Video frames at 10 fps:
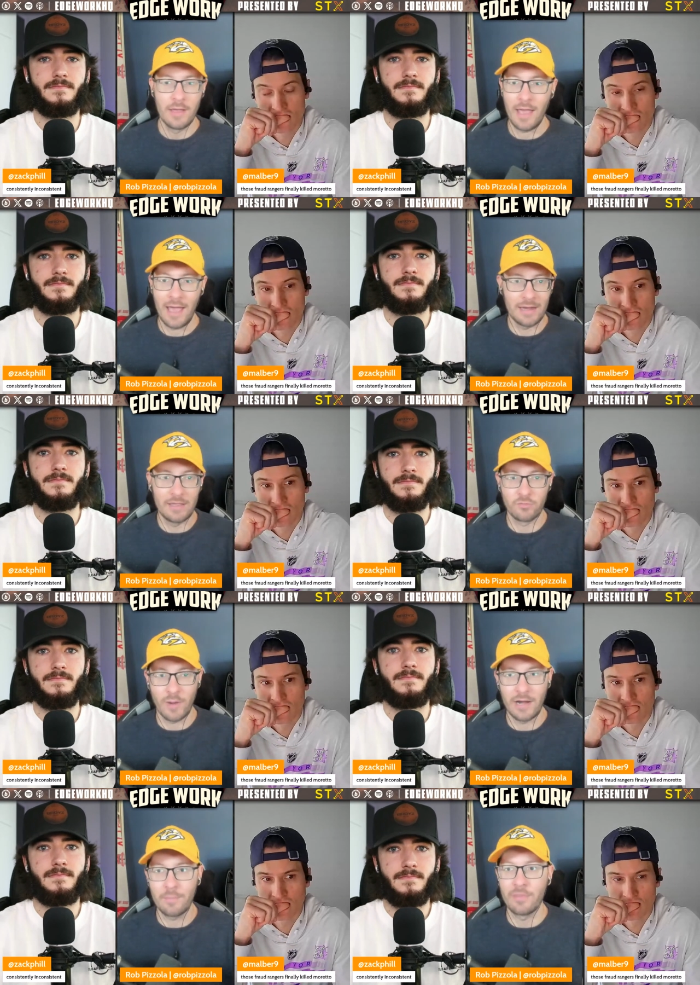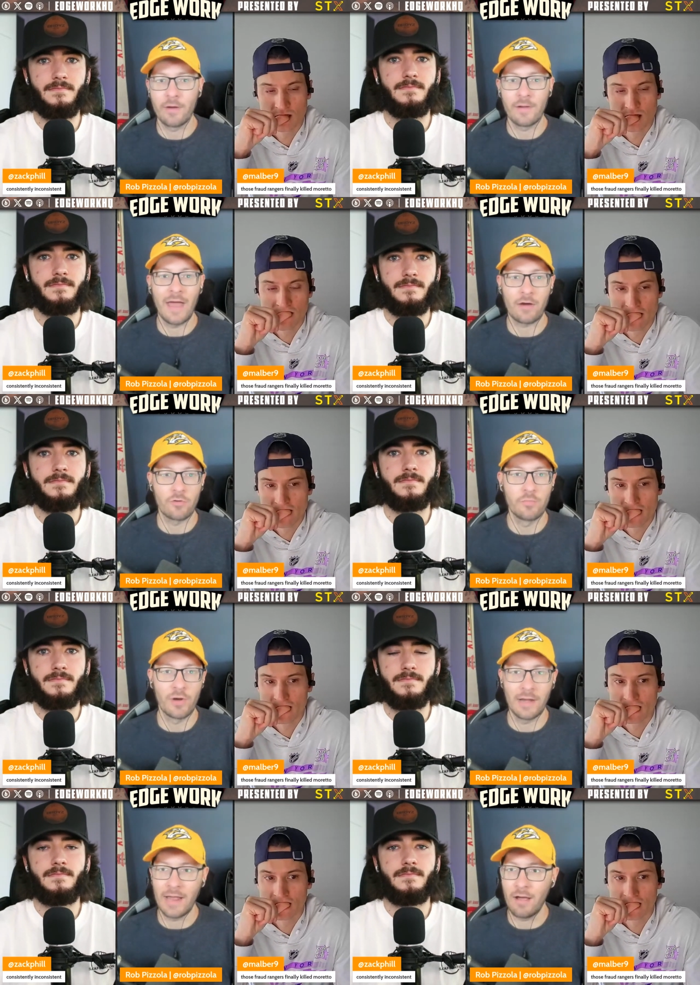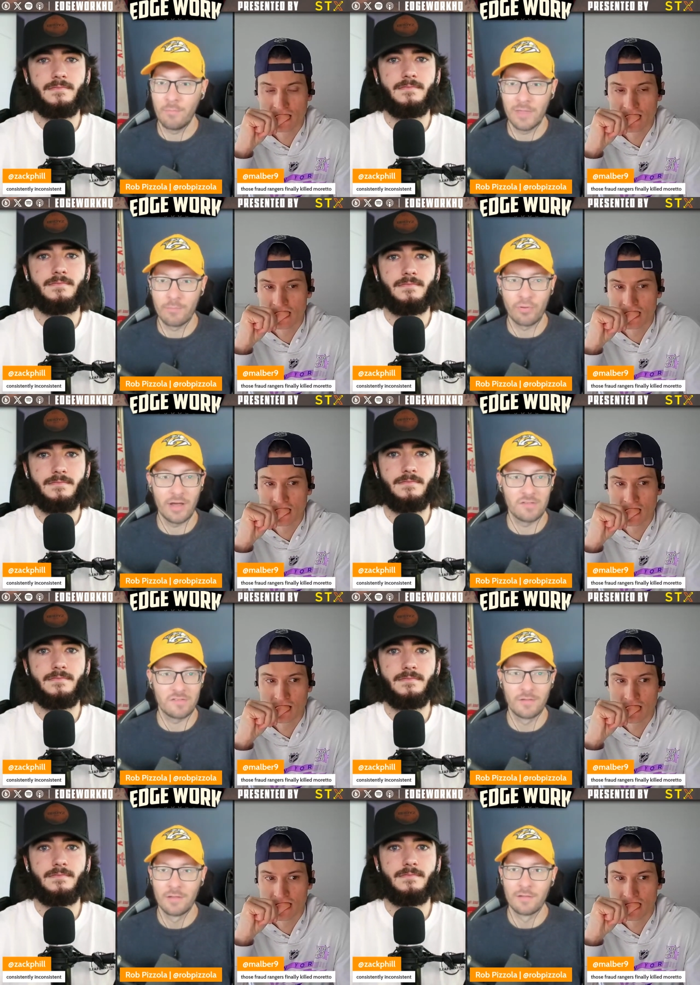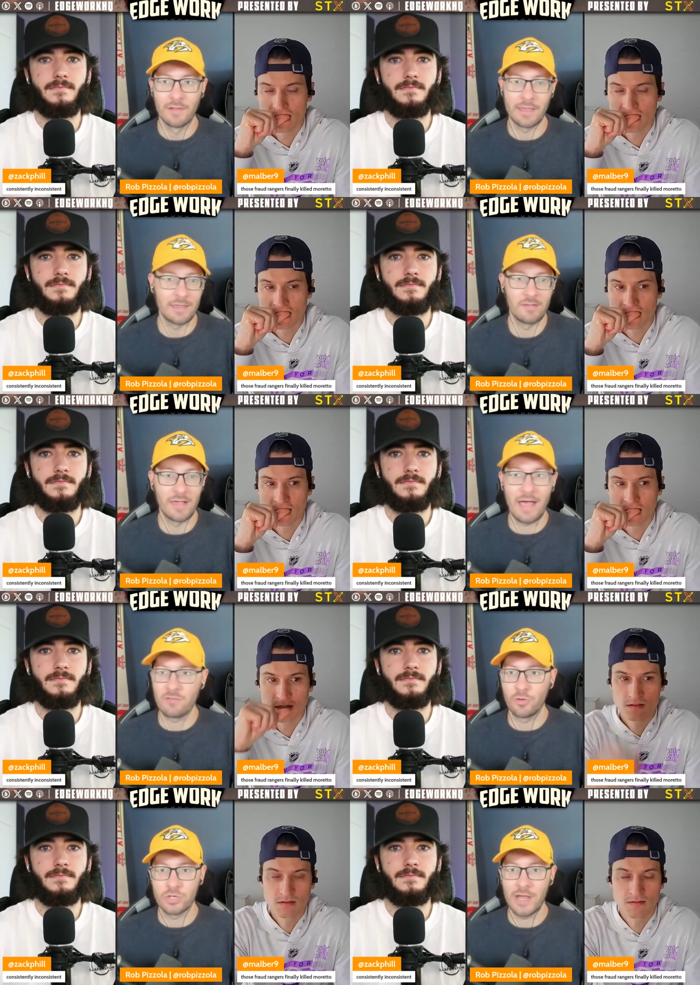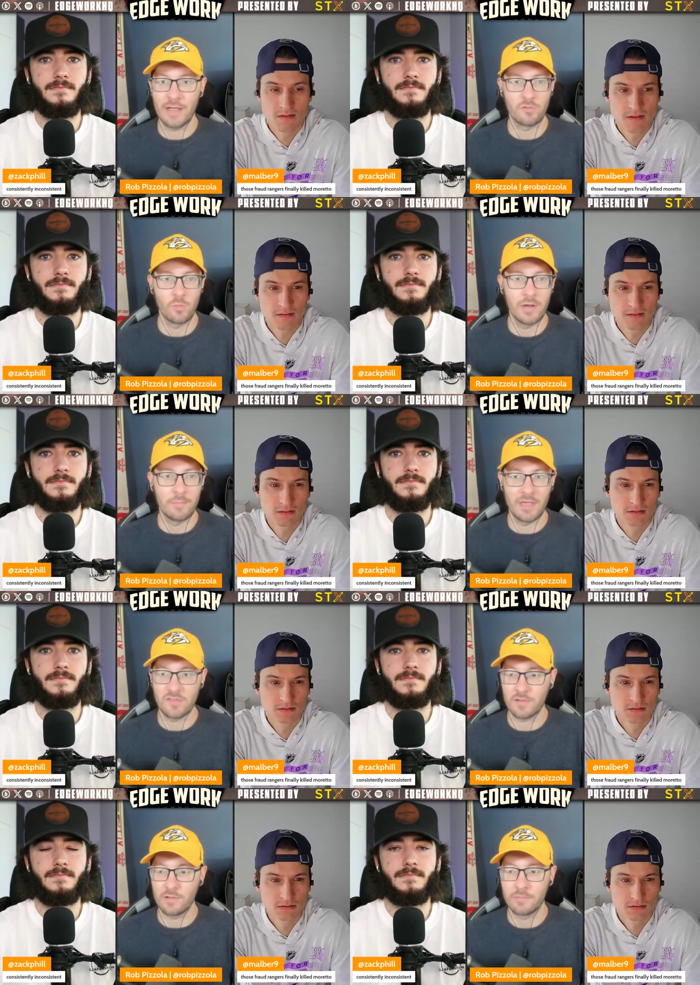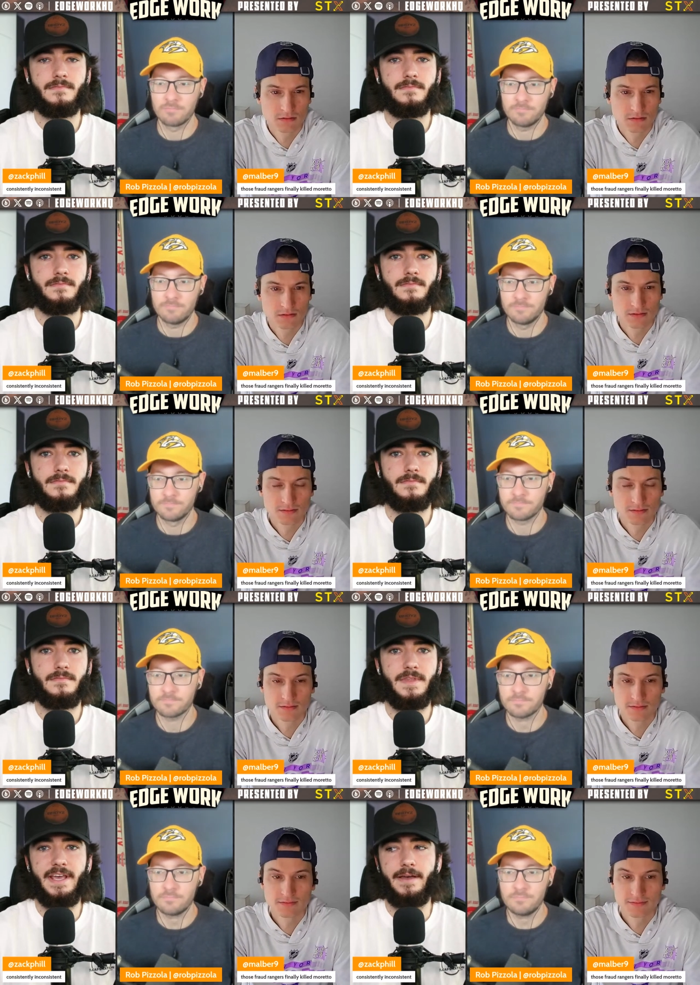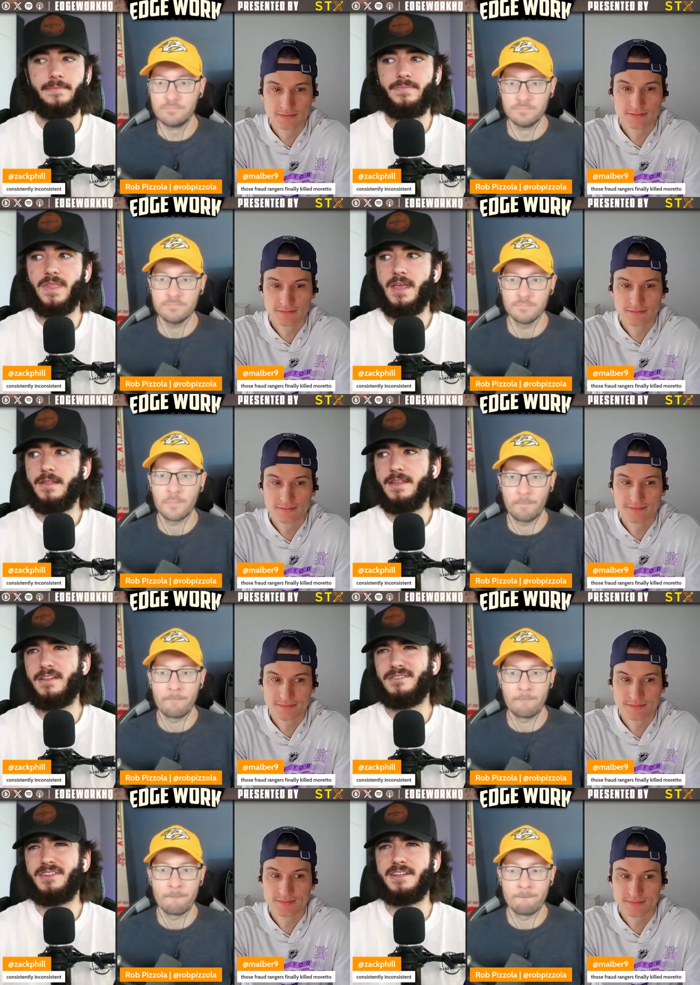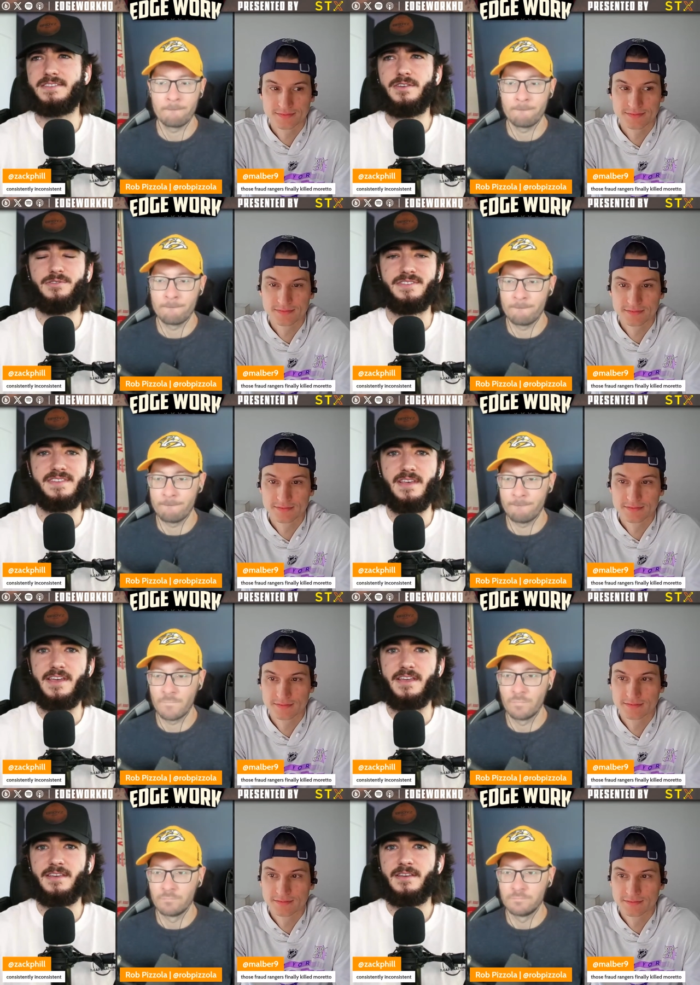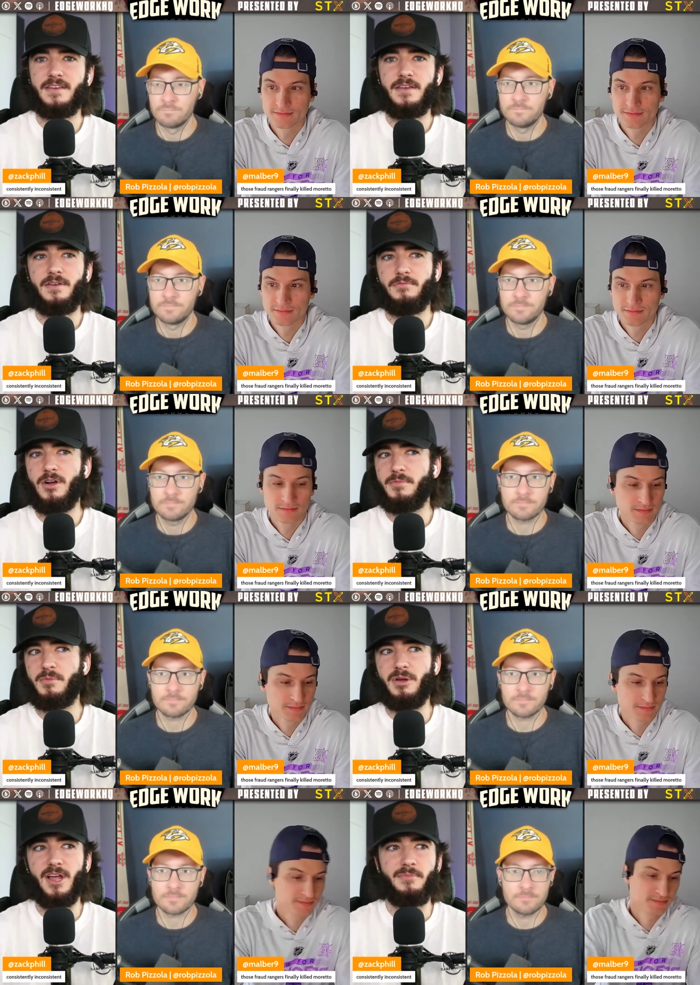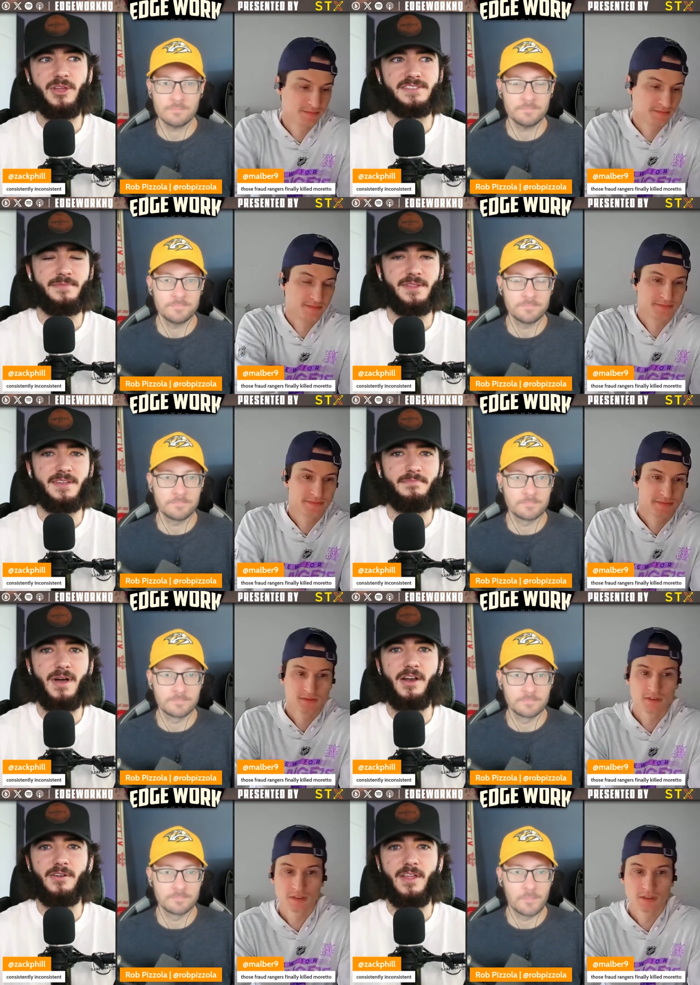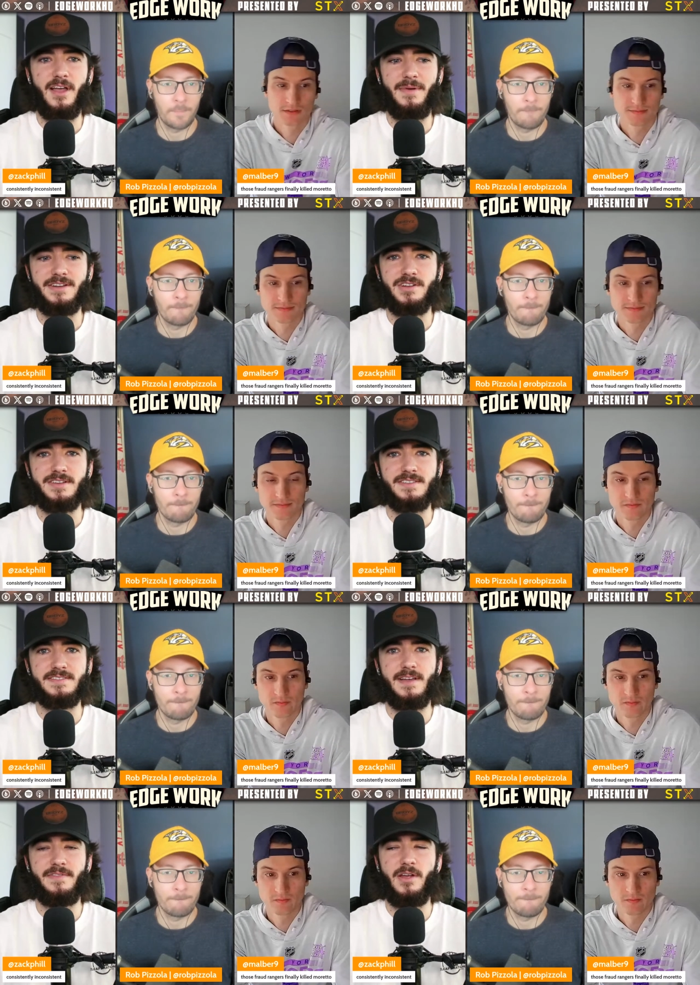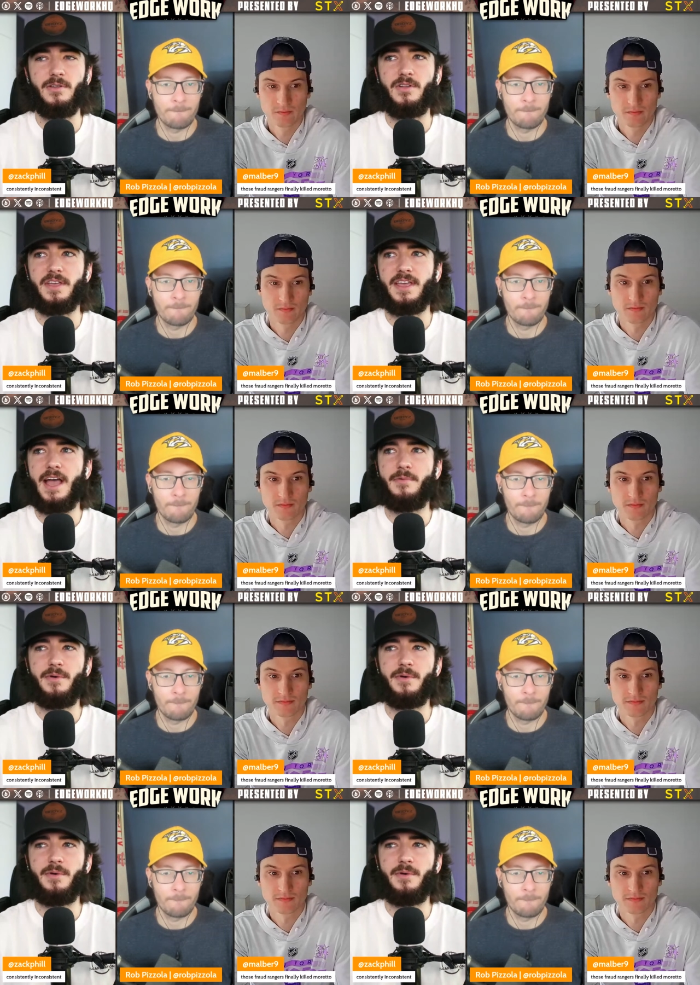Speaker 1: and he's right up there in that group right now and being priced like he has no chance to win, basically.
Speaker 2: Yeah, the other thing too is like Rob, you bring up like some of the underlying metrics and stuff that you're looking at